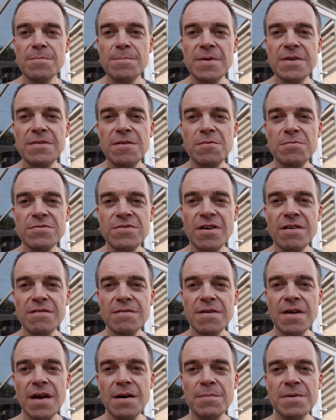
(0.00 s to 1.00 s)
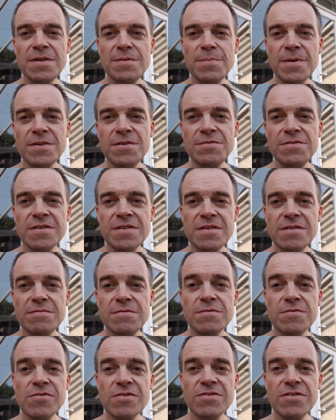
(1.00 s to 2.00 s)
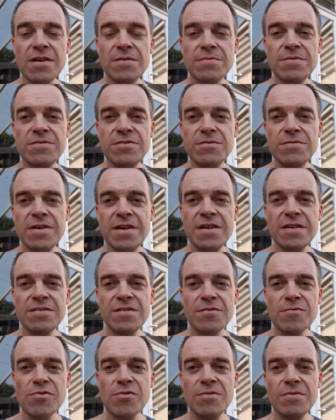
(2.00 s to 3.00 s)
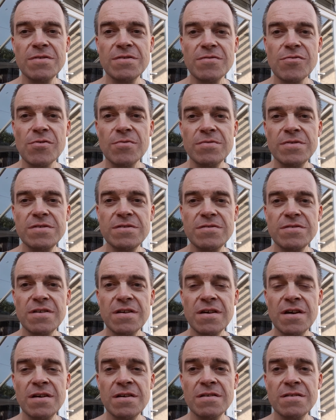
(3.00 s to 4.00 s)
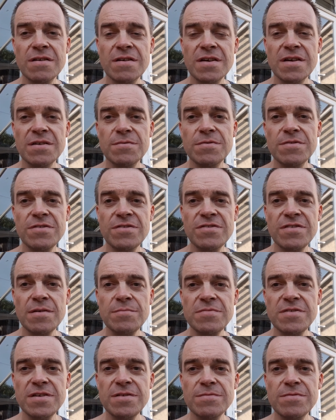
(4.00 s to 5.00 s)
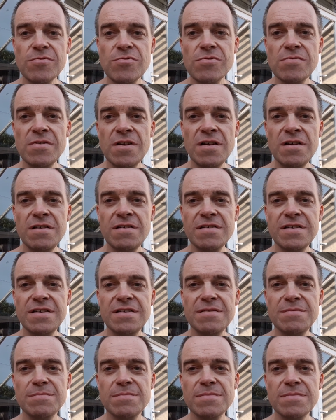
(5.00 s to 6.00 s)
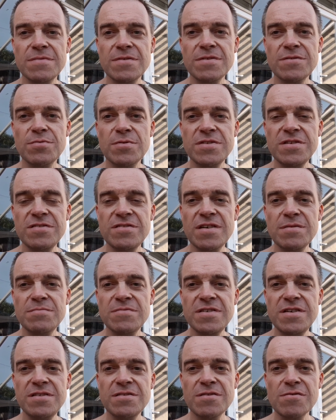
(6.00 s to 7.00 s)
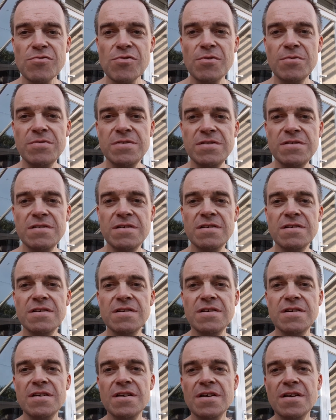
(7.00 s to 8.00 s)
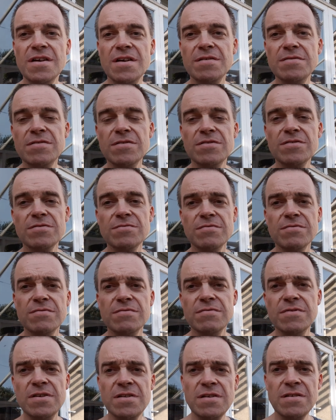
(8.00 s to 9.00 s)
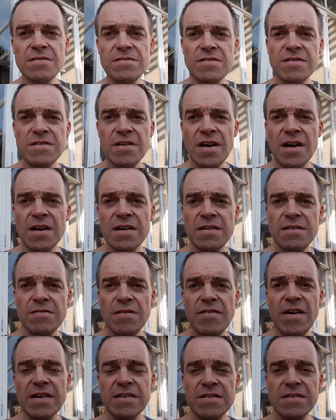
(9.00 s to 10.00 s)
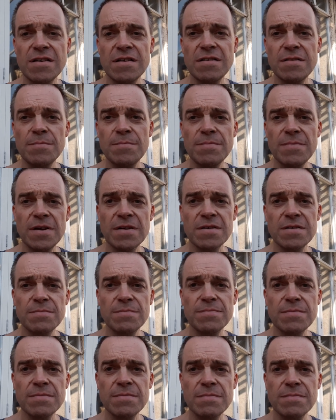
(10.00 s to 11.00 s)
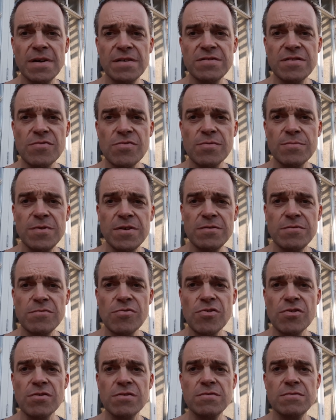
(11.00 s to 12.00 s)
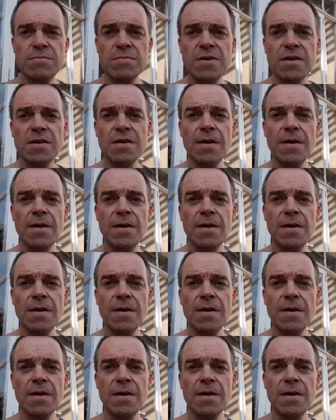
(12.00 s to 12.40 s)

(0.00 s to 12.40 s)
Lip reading: Been a long time coming. I've been on there, well, just over 2 years I joined. It was 17th of July 2017 I joined. I just realised today, well, I've actually got a message from YouTube